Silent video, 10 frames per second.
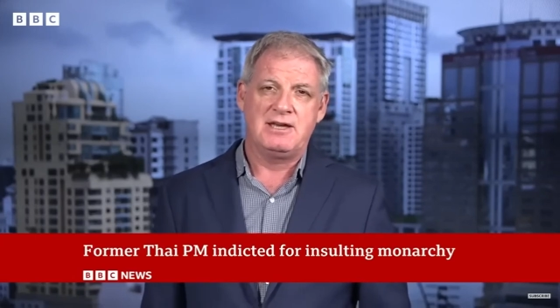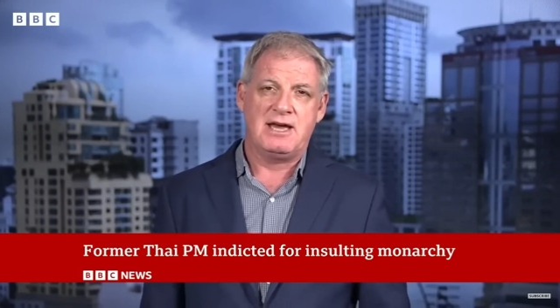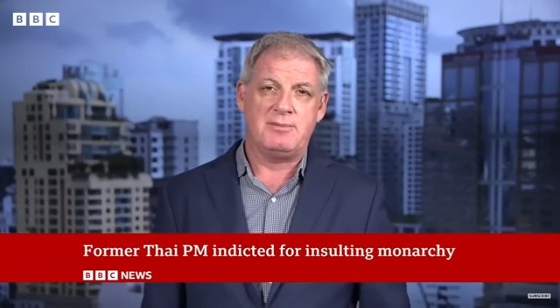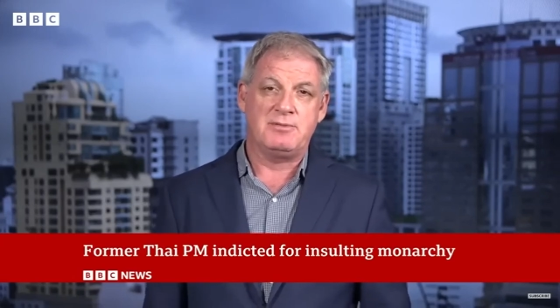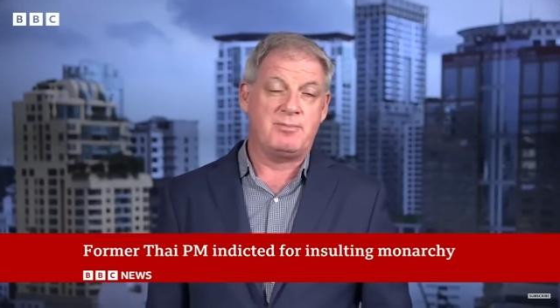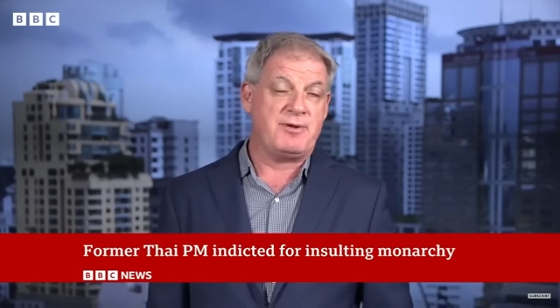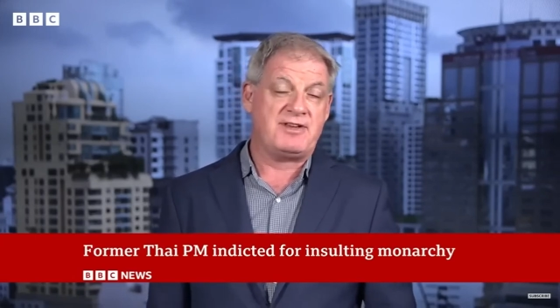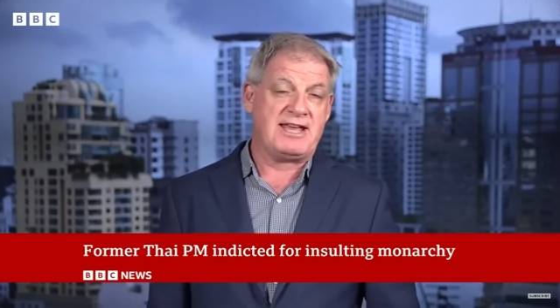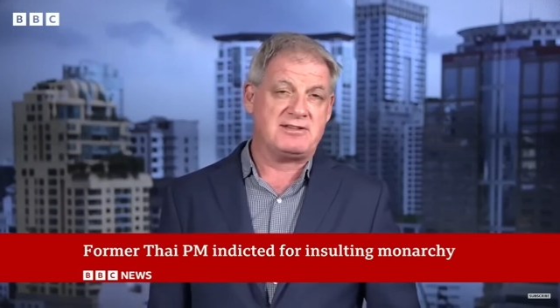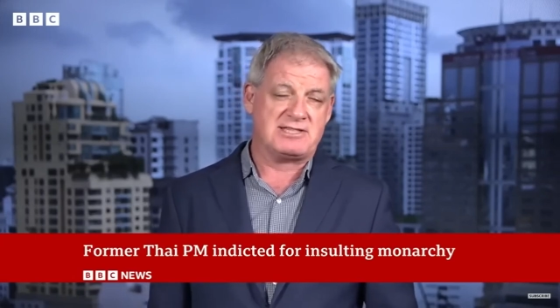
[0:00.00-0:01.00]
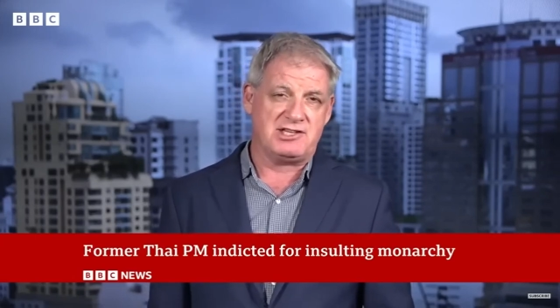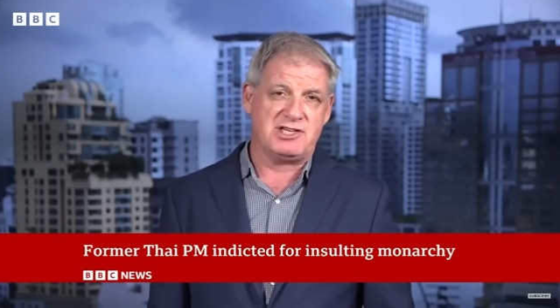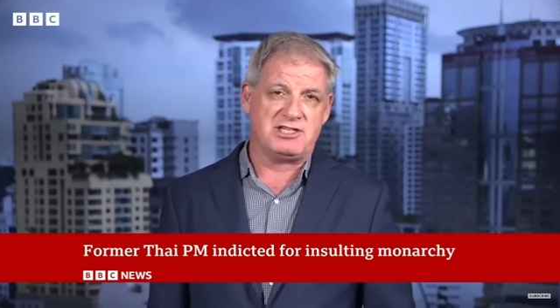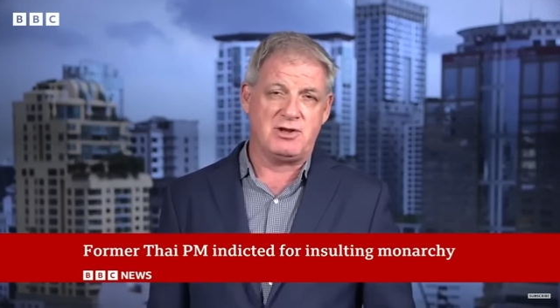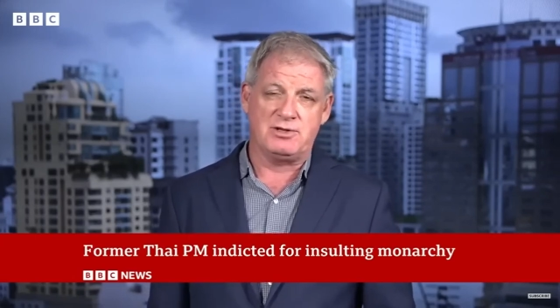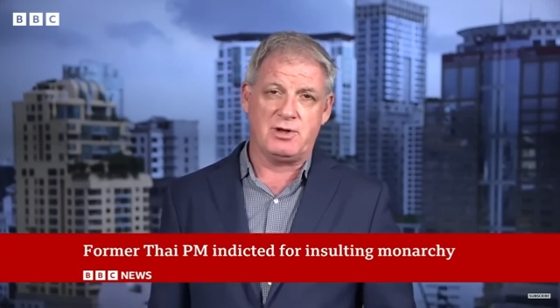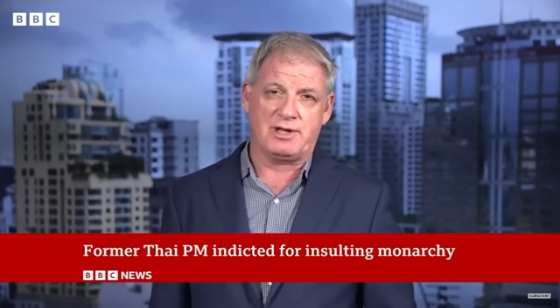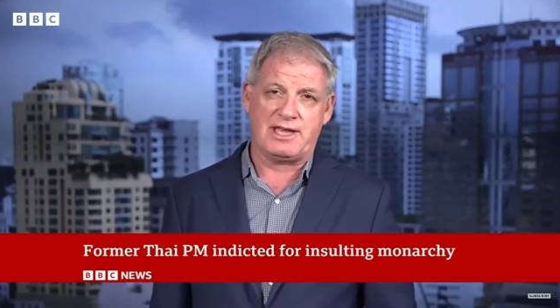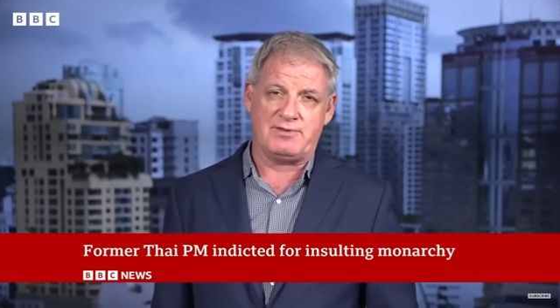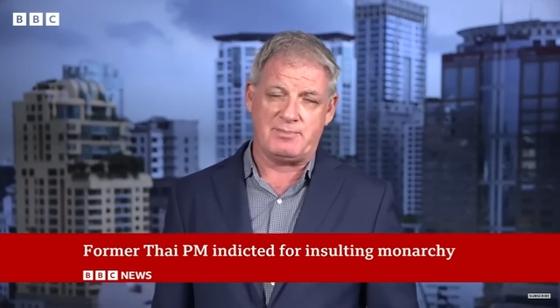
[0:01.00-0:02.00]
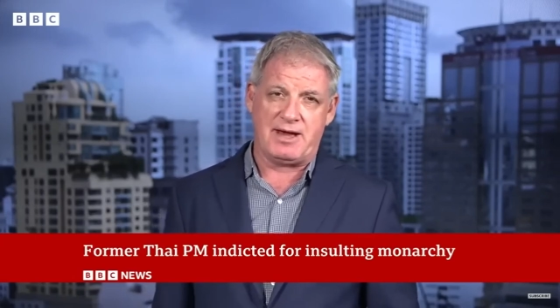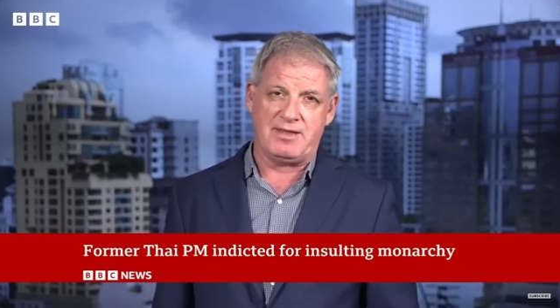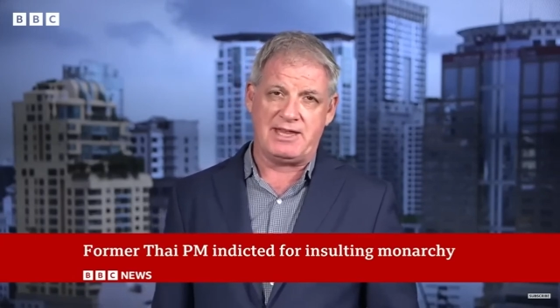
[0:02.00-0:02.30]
Um, the Privy Council actually is not, not covered by